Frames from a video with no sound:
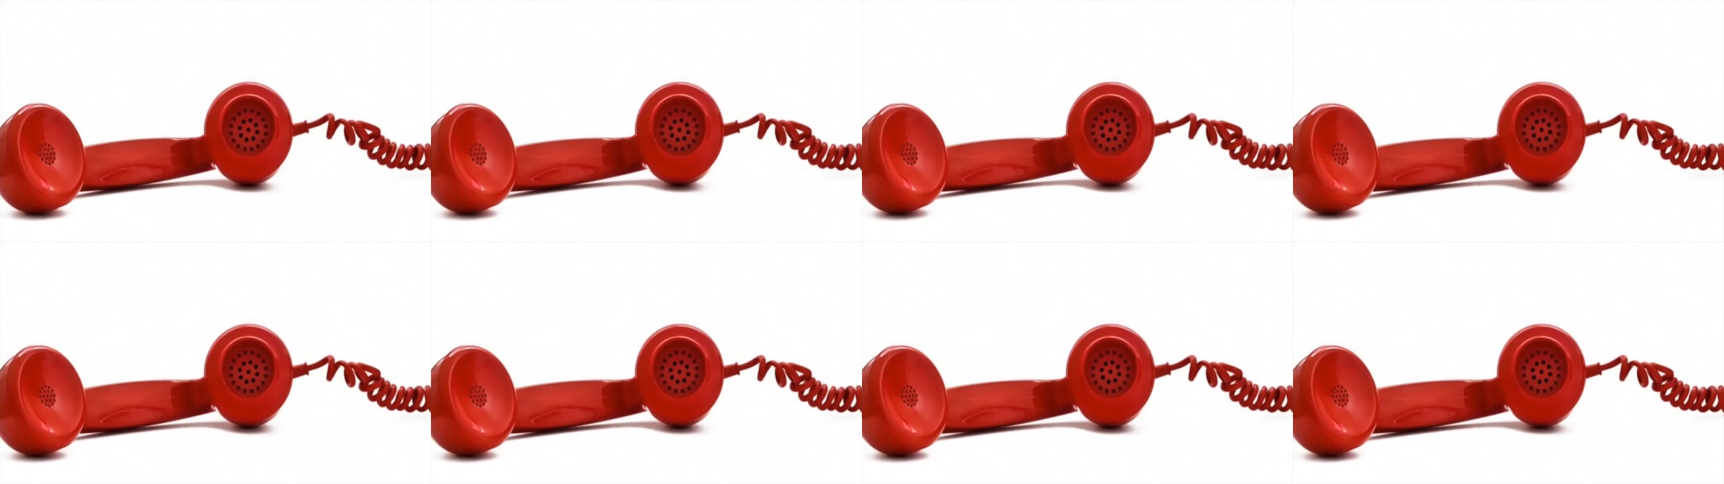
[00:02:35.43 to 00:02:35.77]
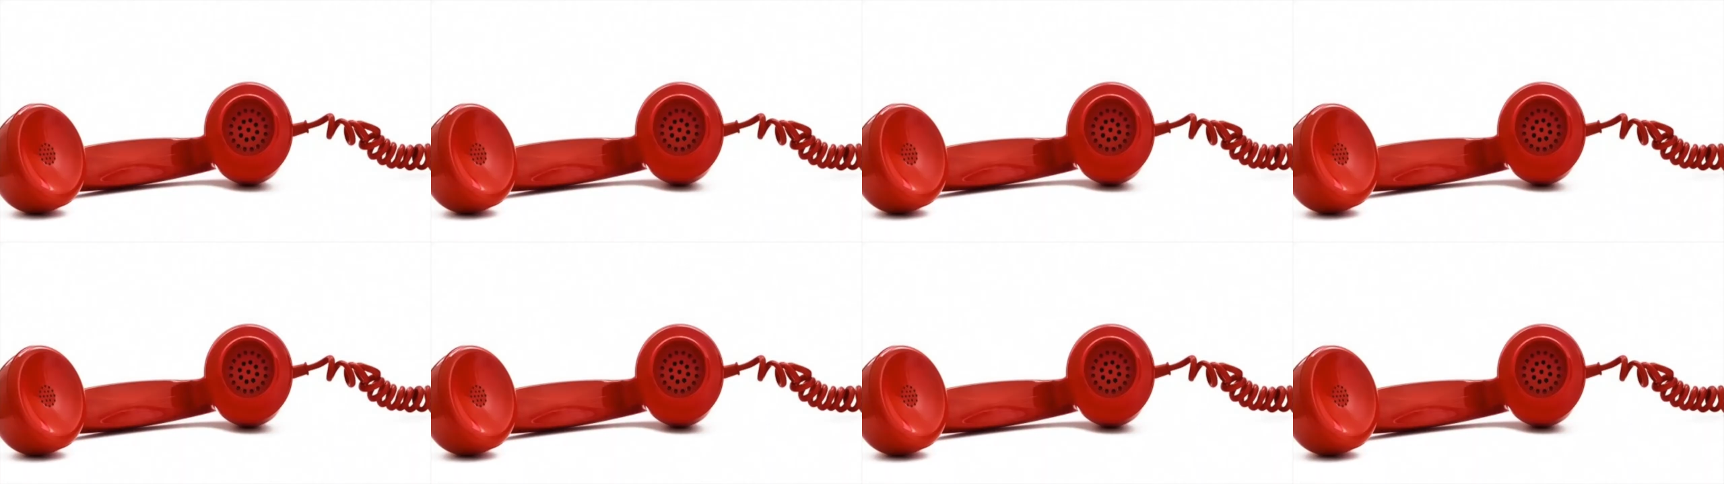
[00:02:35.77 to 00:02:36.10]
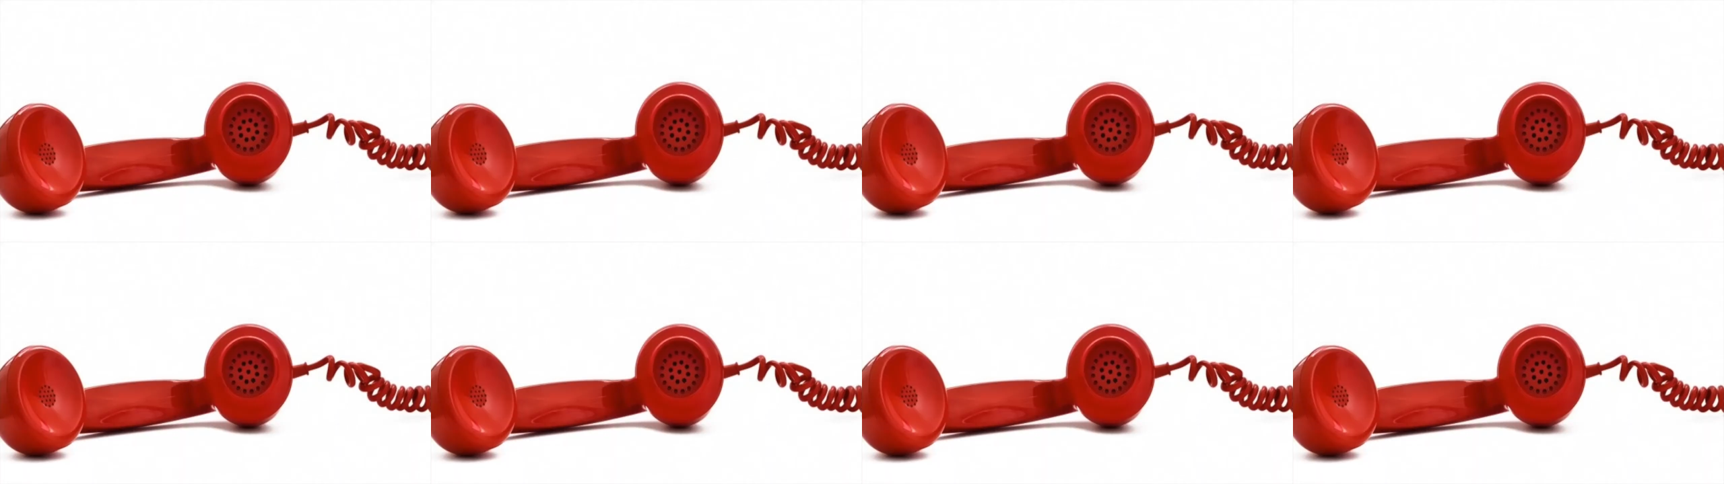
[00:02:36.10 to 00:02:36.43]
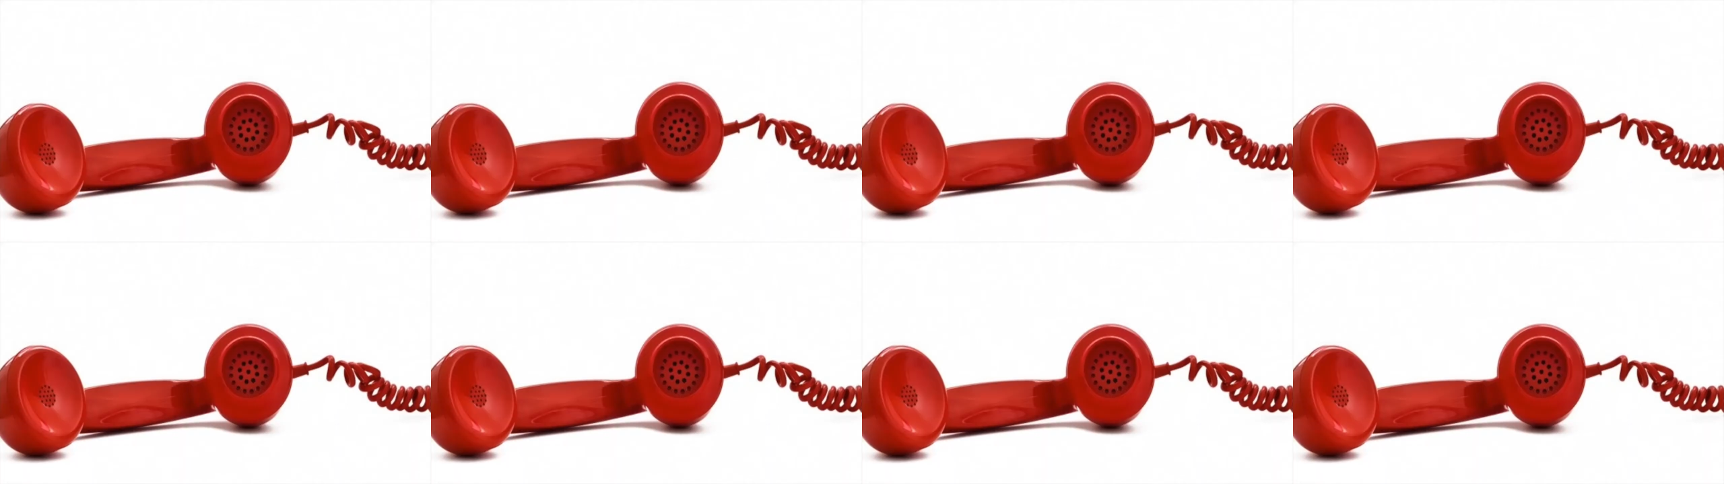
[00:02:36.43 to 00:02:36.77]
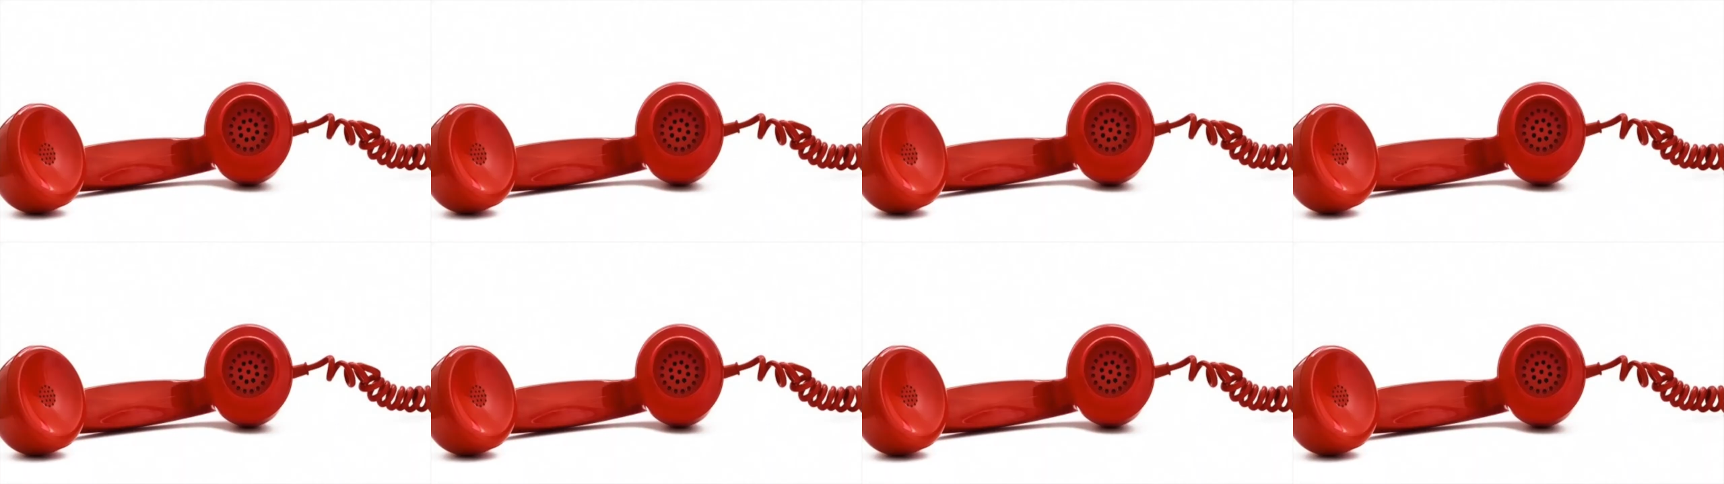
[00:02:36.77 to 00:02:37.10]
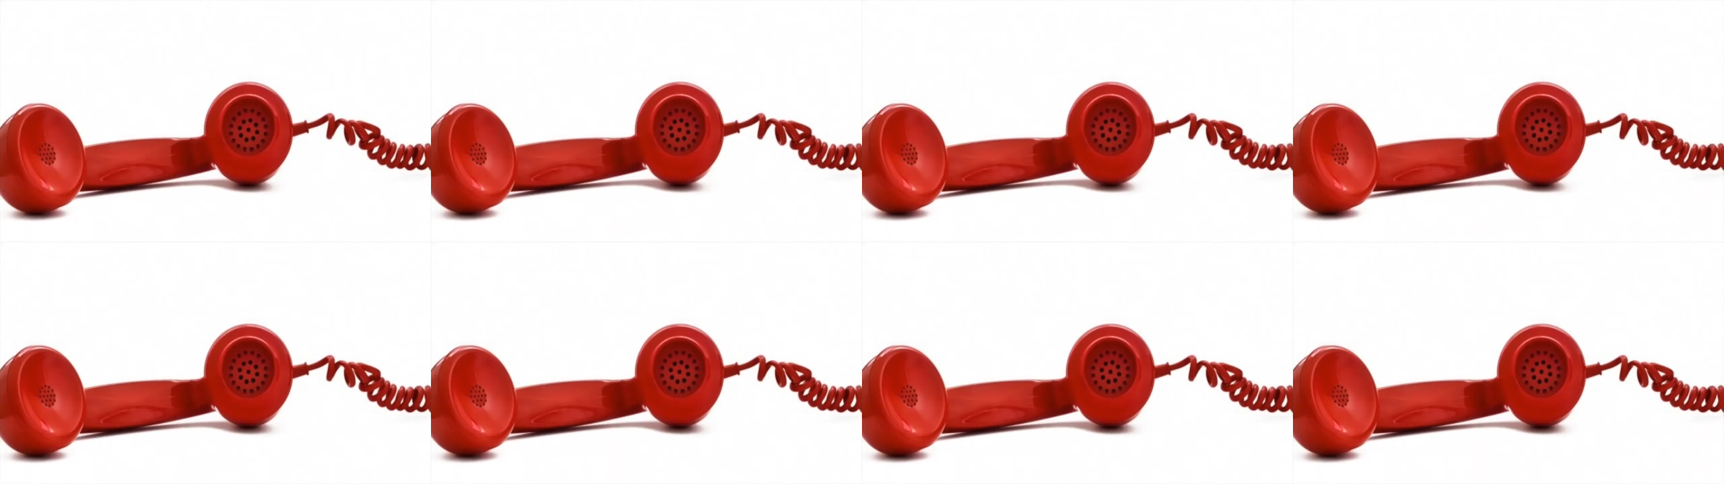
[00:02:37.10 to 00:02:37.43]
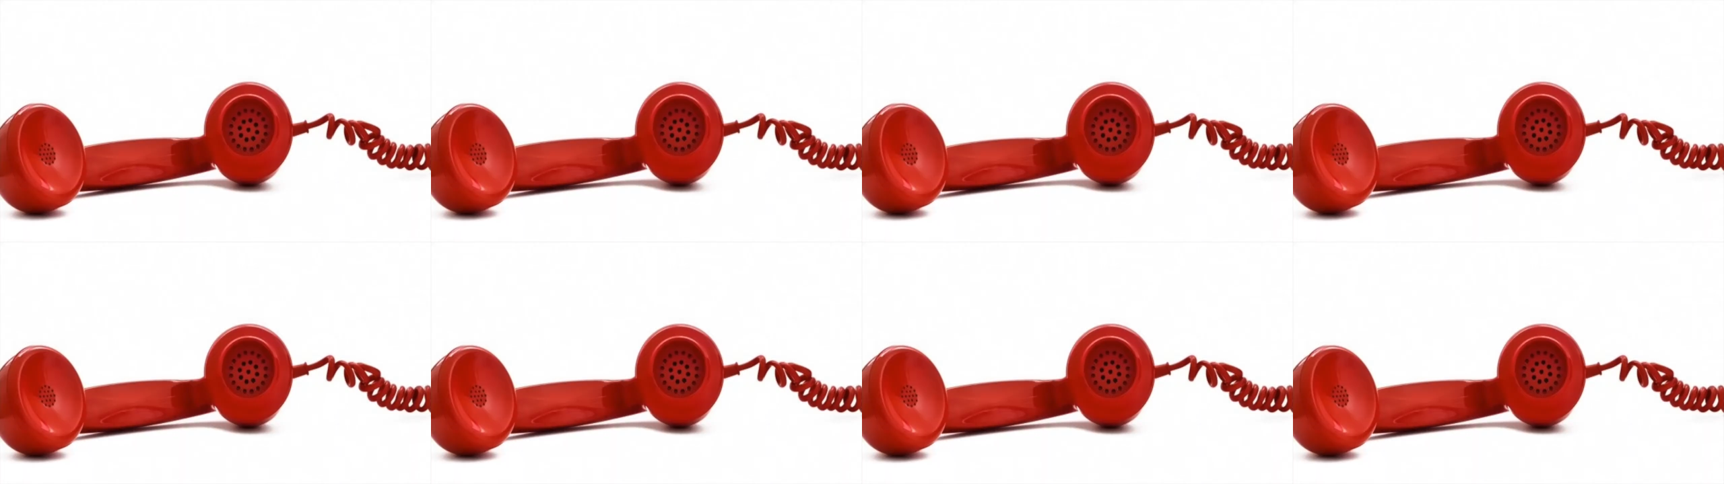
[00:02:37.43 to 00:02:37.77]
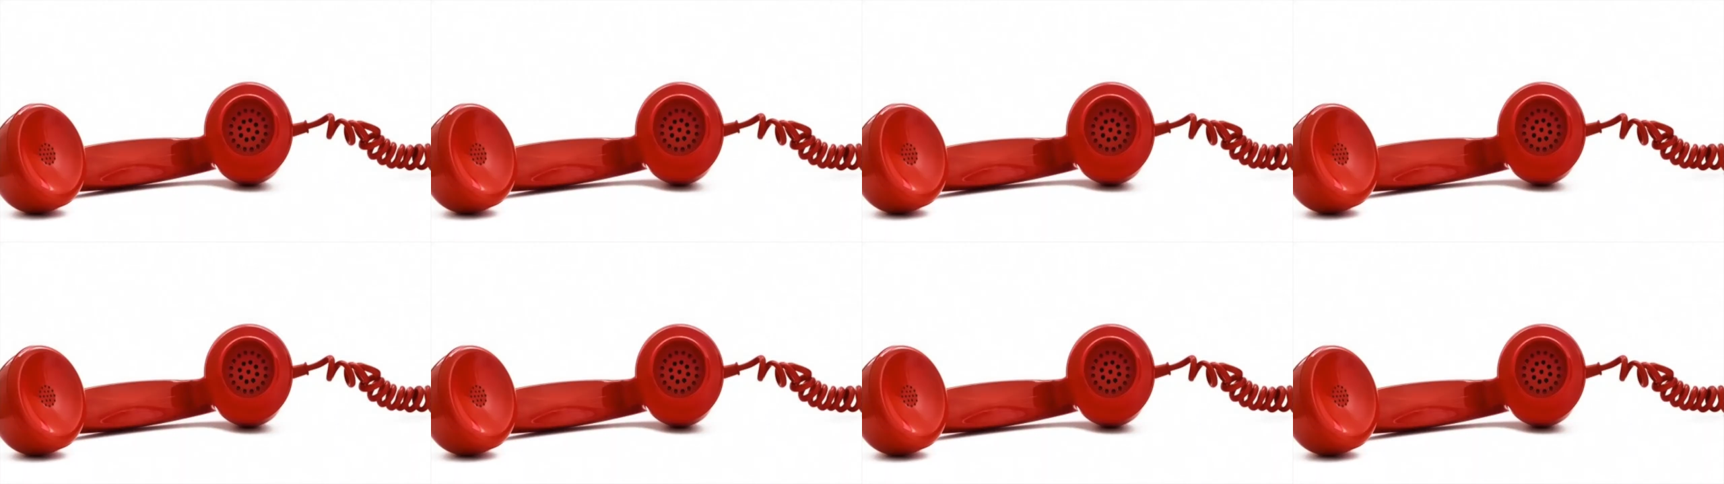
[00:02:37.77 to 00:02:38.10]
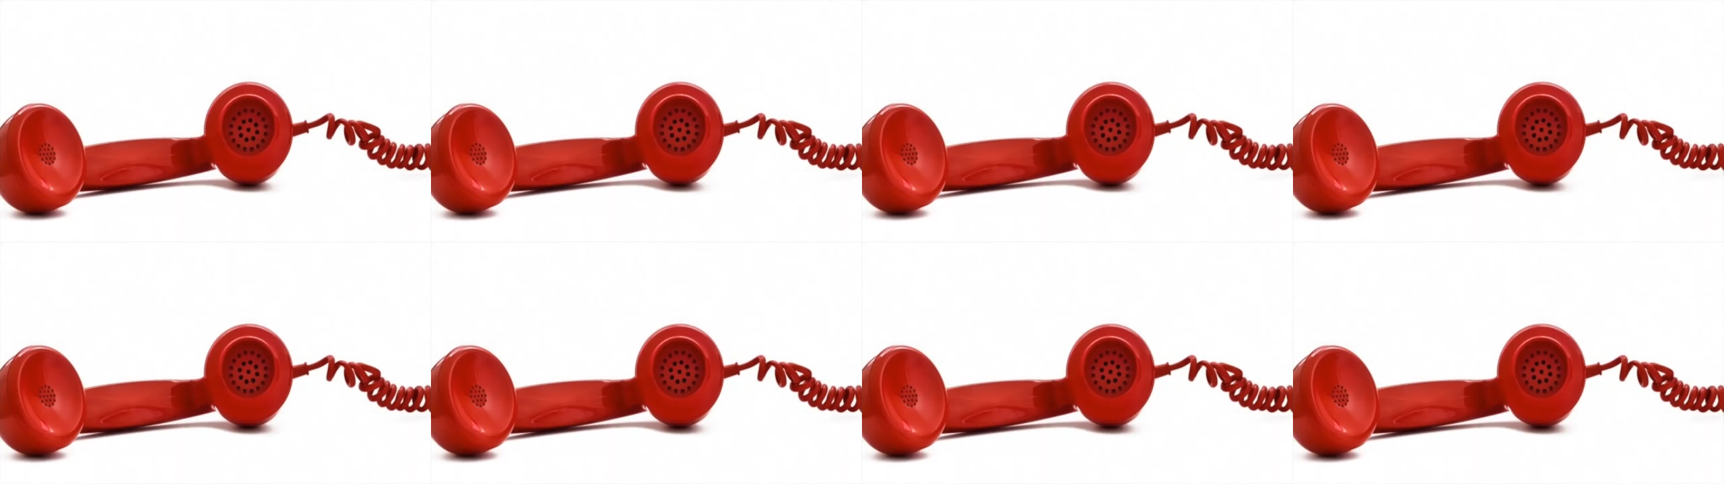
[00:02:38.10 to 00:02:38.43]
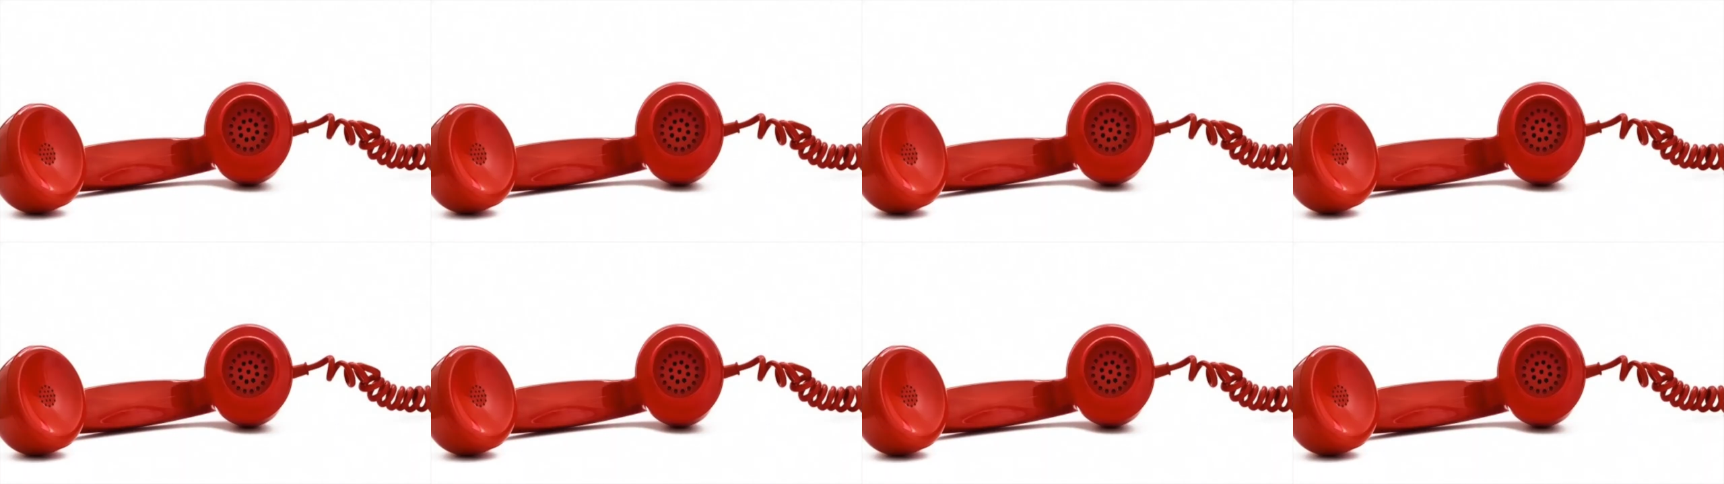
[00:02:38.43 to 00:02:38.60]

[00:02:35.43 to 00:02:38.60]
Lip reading: Nobody's mouth can be seen.